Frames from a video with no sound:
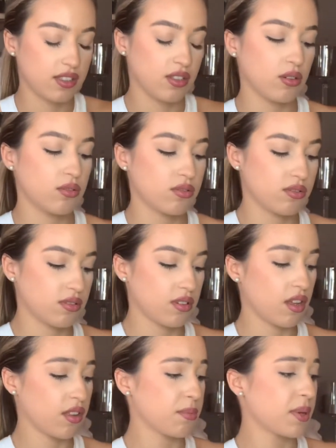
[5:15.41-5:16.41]
those
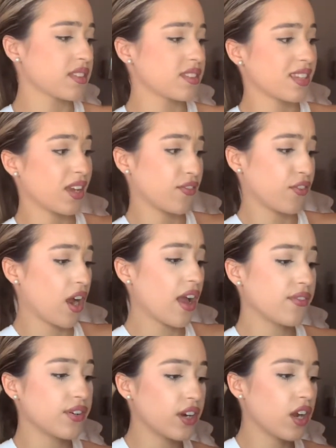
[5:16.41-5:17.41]
other buttons take
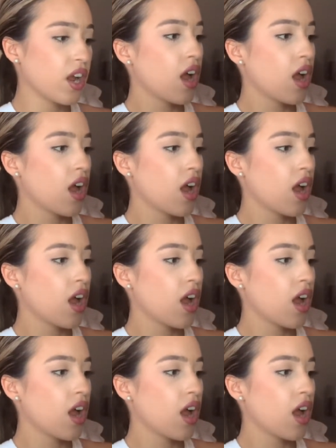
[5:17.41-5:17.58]
forever.